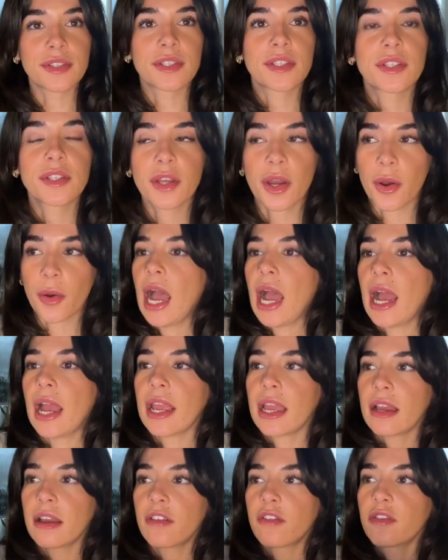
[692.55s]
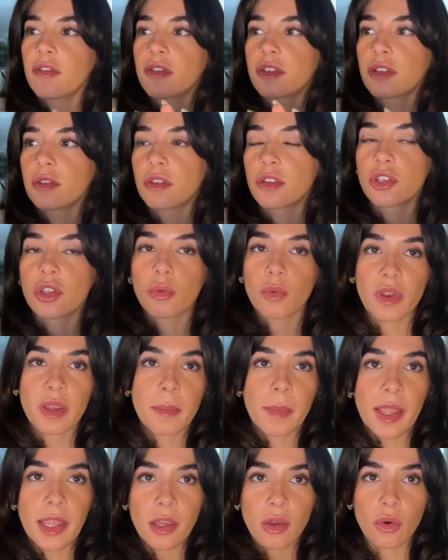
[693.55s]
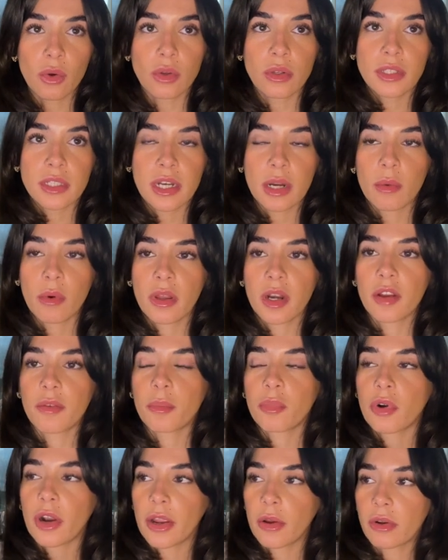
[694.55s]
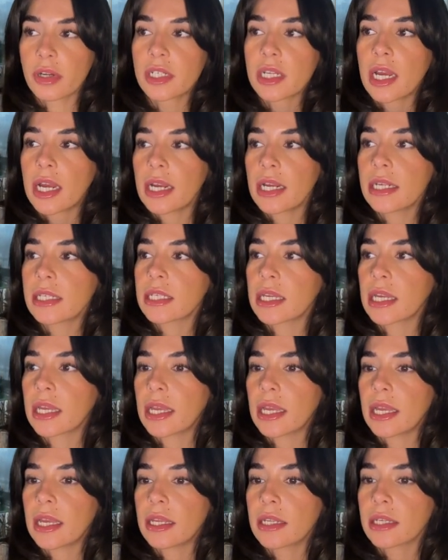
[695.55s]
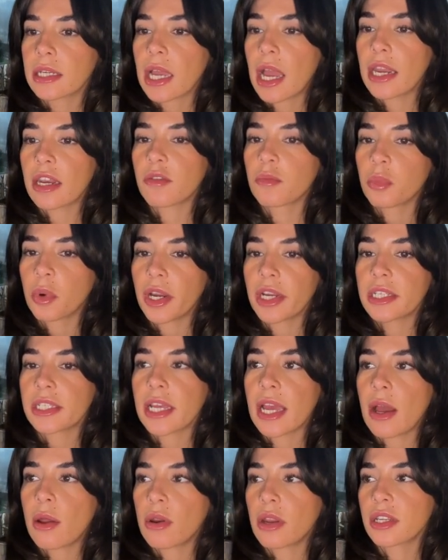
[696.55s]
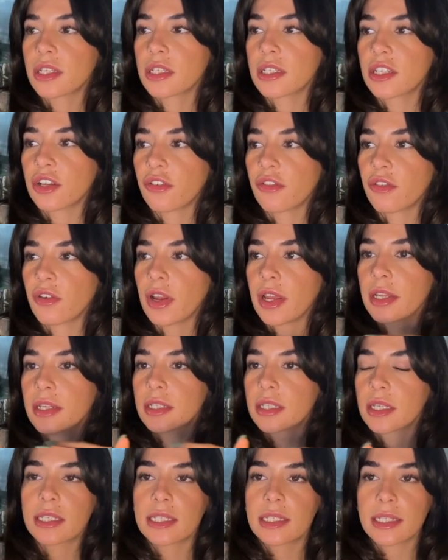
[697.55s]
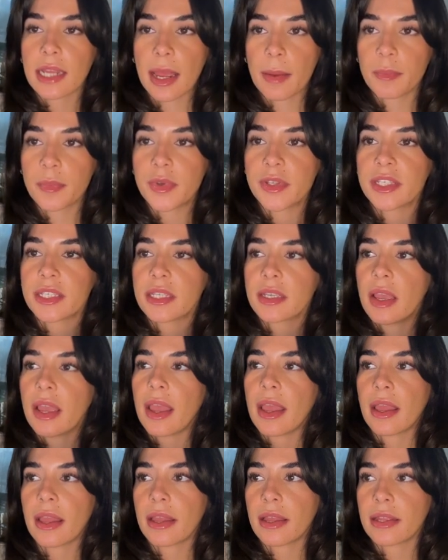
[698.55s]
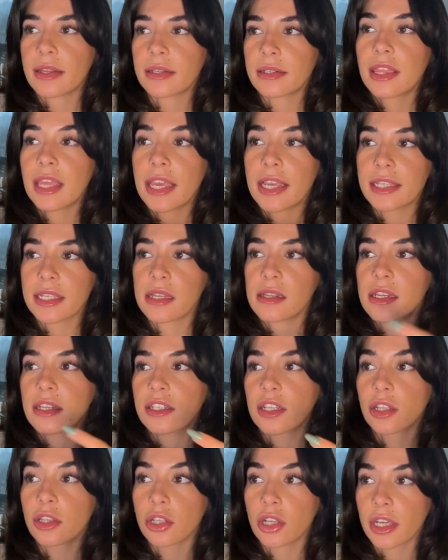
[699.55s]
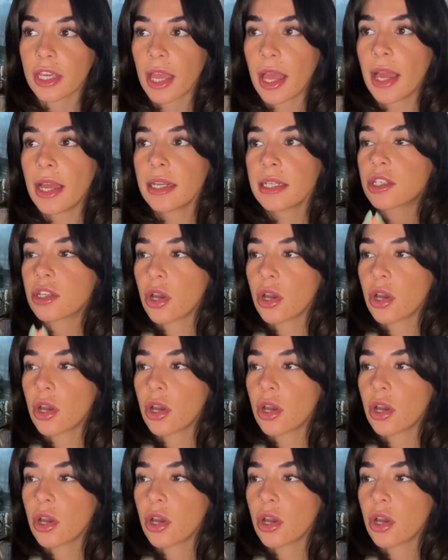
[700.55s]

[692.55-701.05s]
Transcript: So I have 3 main goals that I want to prioritize and kind of break down into different steps and things I need to look at.